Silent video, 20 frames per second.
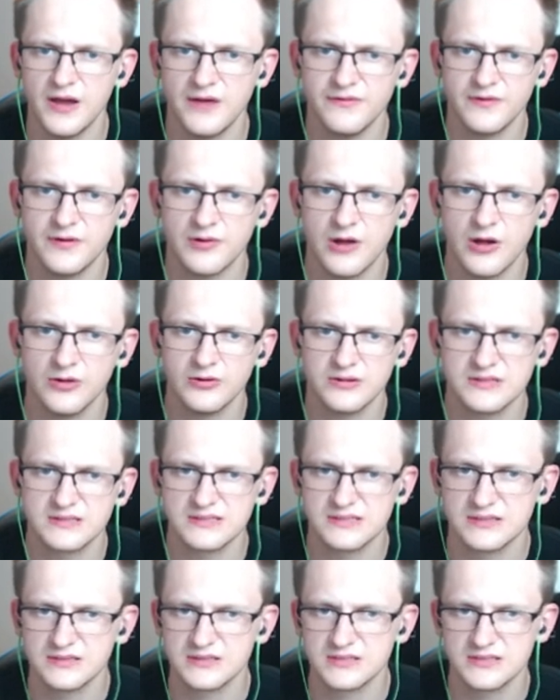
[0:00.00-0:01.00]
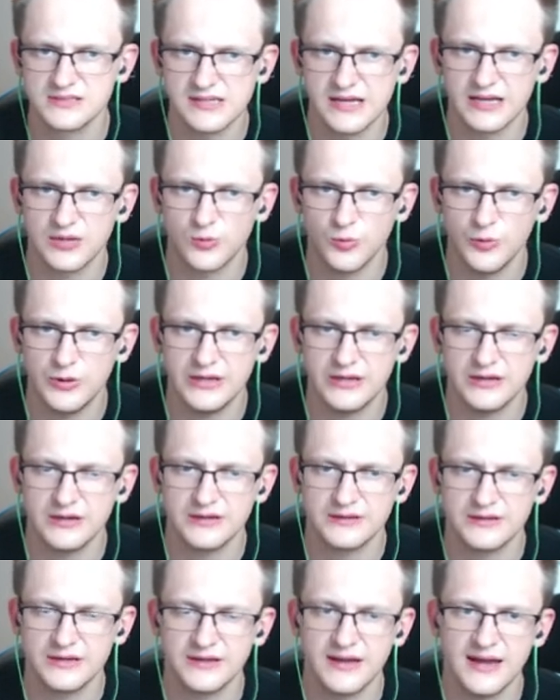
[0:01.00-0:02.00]
around, it's, it's like weaker
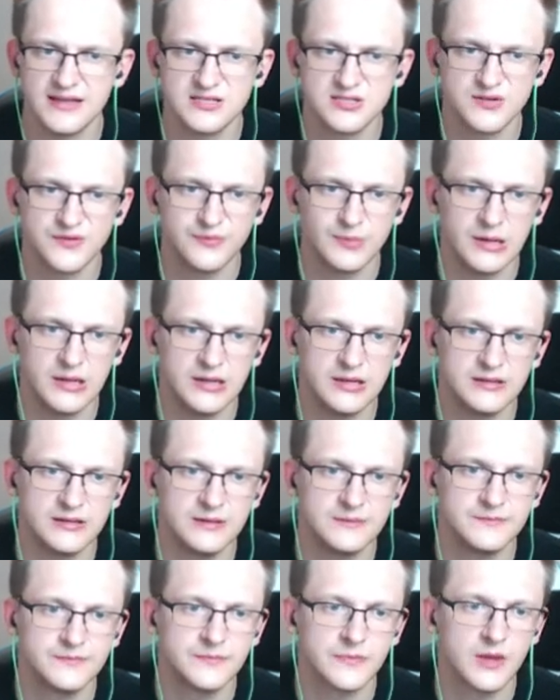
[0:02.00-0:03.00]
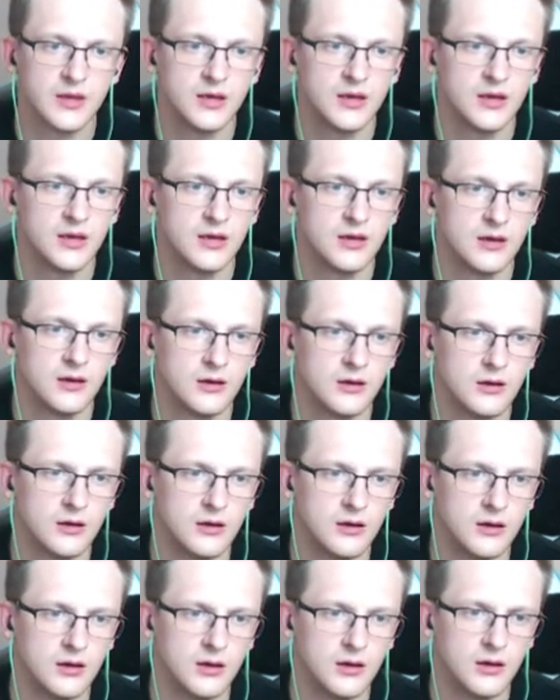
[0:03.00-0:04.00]
than Ends of Paladin.
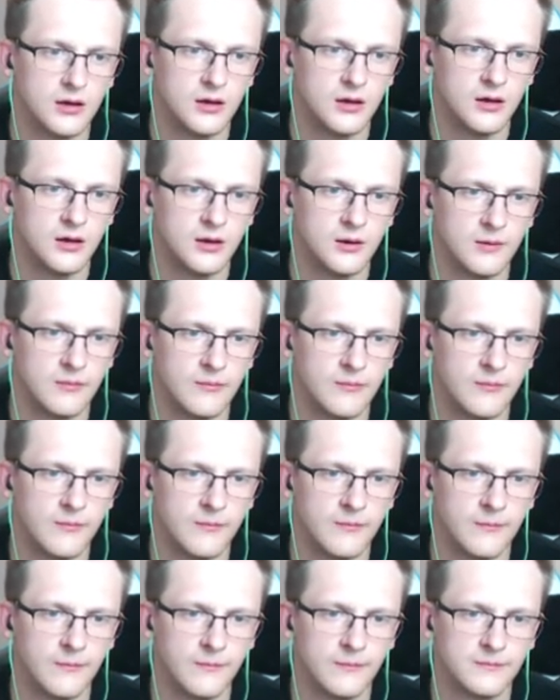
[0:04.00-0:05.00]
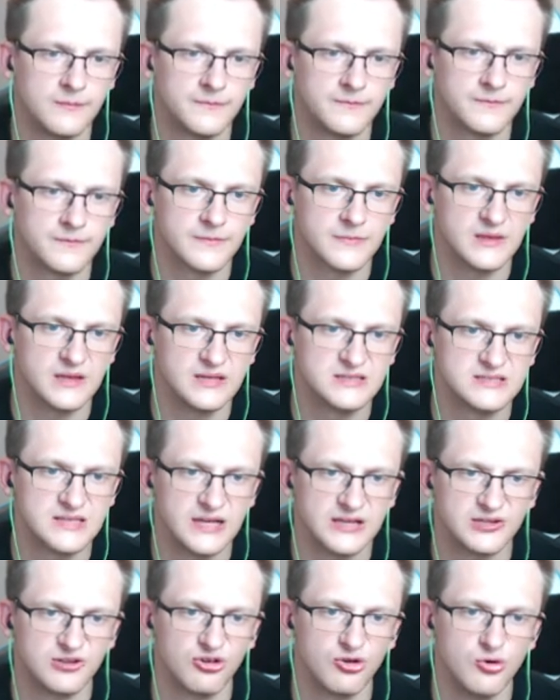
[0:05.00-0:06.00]
Um, it's
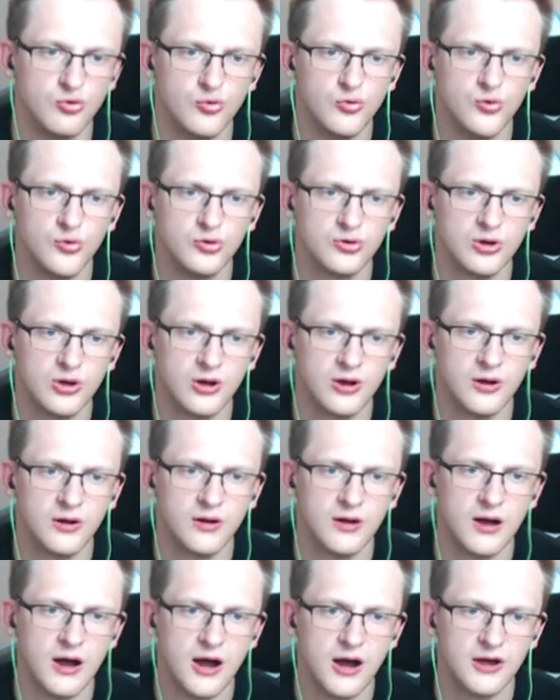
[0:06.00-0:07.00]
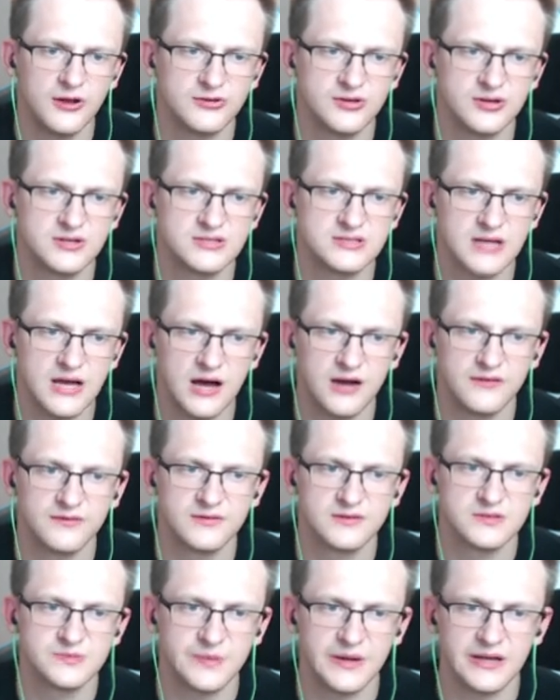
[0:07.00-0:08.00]
getting Uter, Arthas,
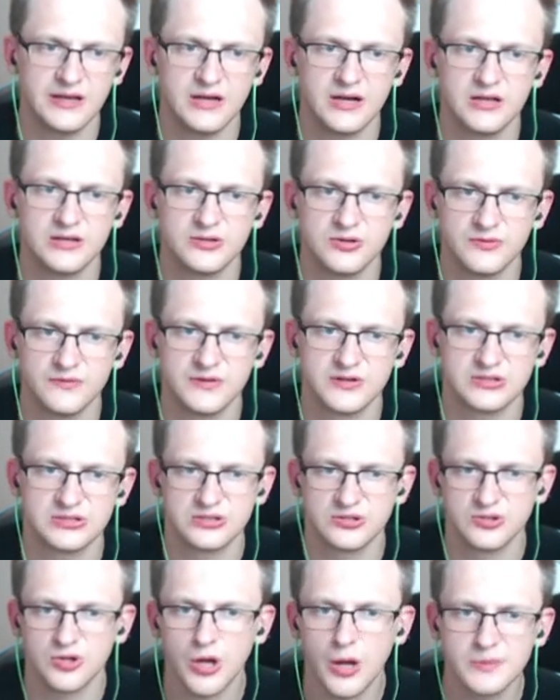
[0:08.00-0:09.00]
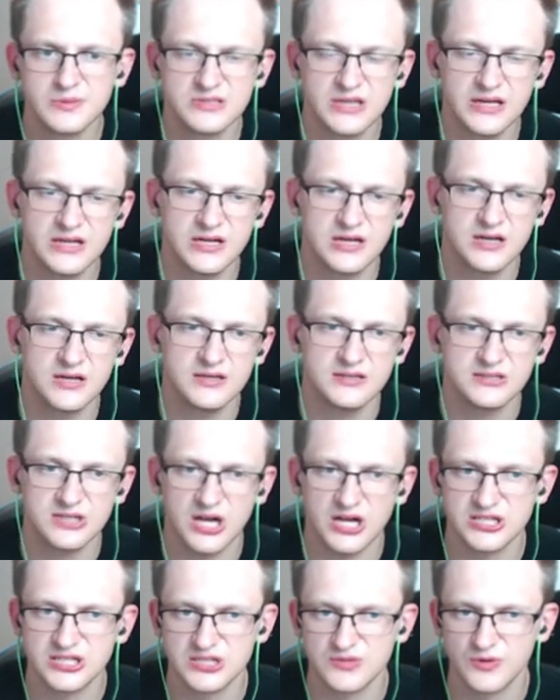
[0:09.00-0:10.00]
Arthas, Blackout, Conviction, Corpse Taker.
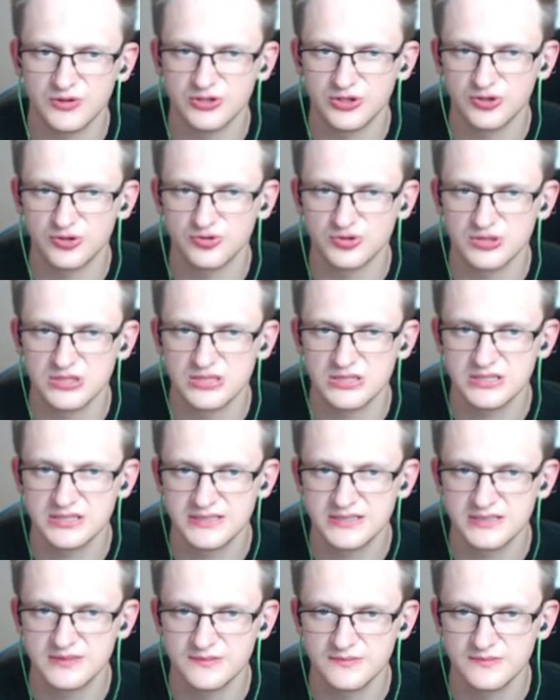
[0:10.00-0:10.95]
I just wanted to s